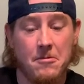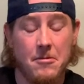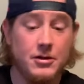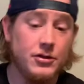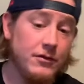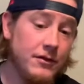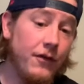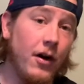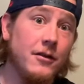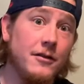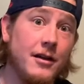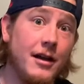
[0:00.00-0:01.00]
Shoots
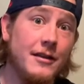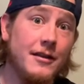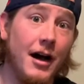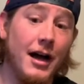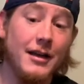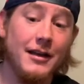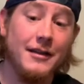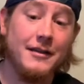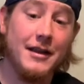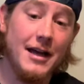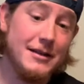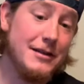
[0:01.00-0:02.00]
farther than I thought.
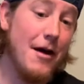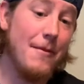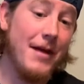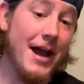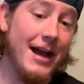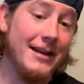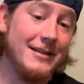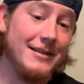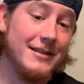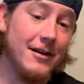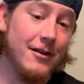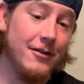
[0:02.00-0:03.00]
That's not bad.
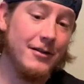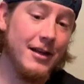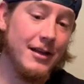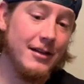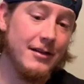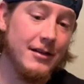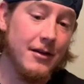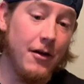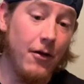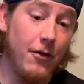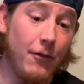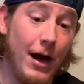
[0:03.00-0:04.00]
So then,
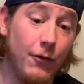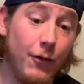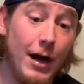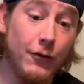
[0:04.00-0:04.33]
oh wow, wow,